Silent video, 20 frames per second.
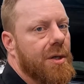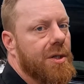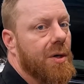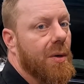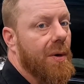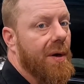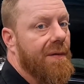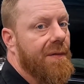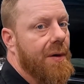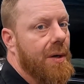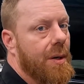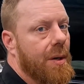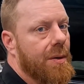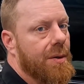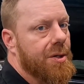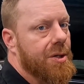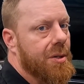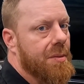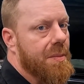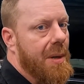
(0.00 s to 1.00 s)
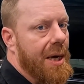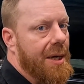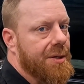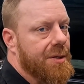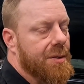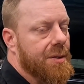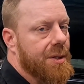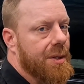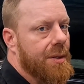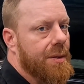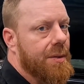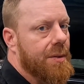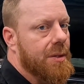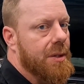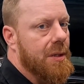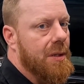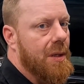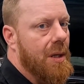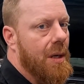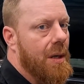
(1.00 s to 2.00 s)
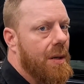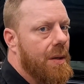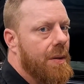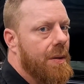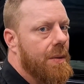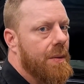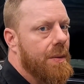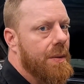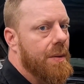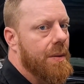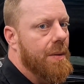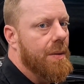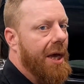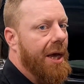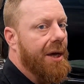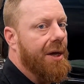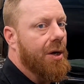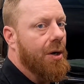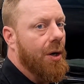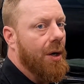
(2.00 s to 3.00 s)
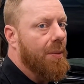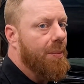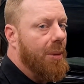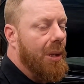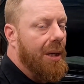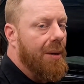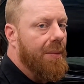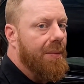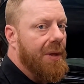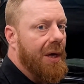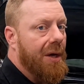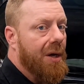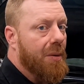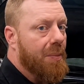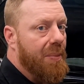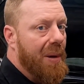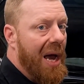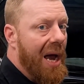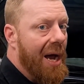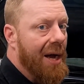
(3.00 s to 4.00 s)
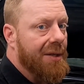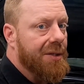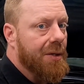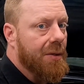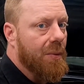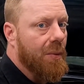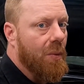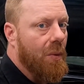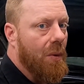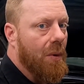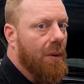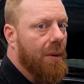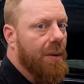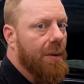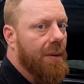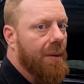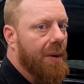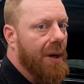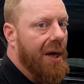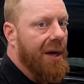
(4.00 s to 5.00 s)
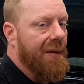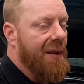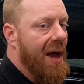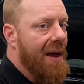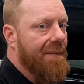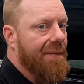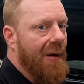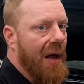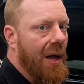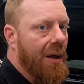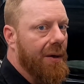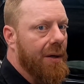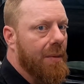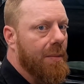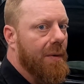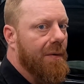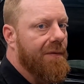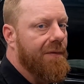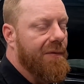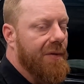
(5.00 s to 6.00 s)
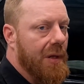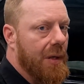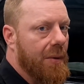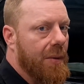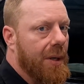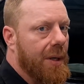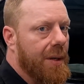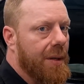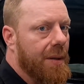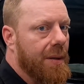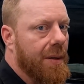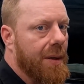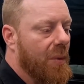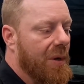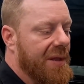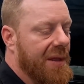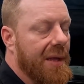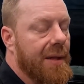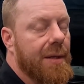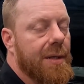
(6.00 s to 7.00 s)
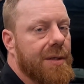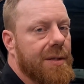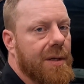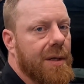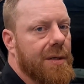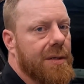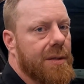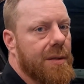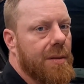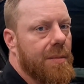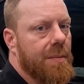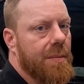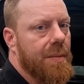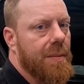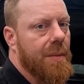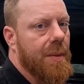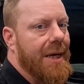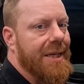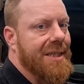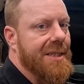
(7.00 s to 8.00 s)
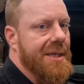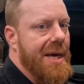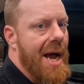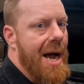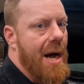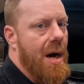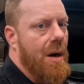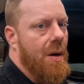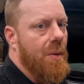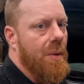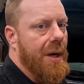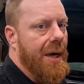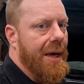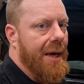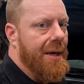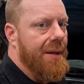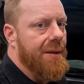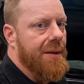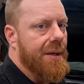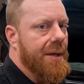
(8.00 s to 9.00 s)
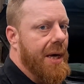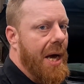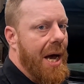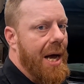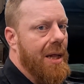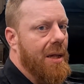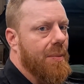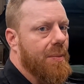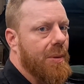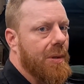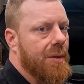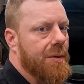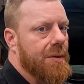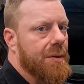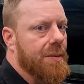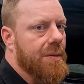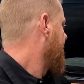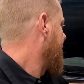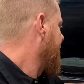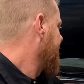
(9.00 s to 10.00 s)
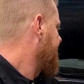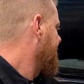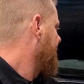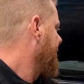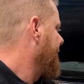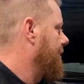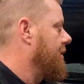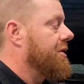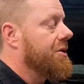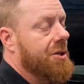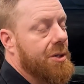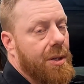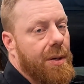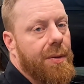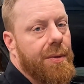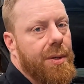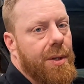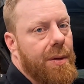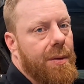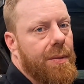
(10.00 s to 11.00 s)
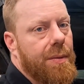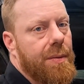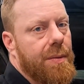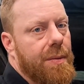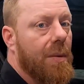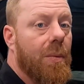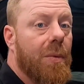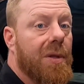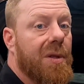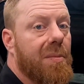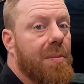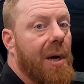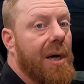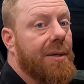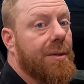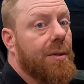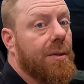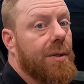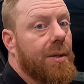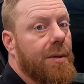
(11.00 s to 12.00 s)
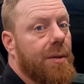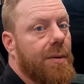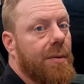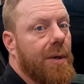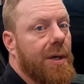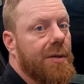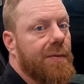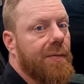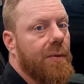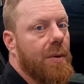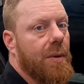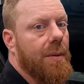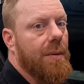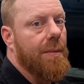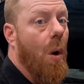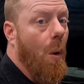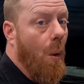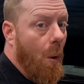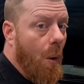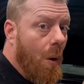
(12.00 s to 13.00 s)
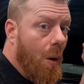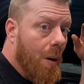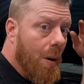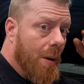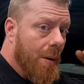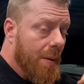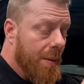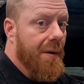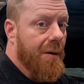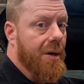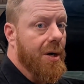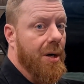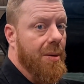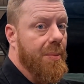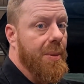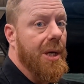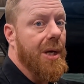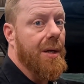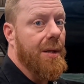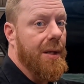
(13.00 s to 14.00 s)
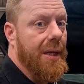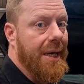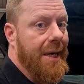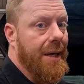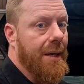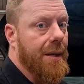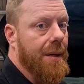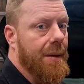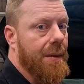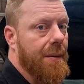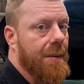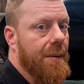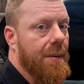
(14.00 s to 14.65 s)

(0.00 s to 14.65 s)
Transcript: So if you notice your master cylinder is low, it could be that your pads are worn and that volume of fluid within the system is now in the calipers, as we've just shown you with the master cylinder reservoir. Or there could be a leak.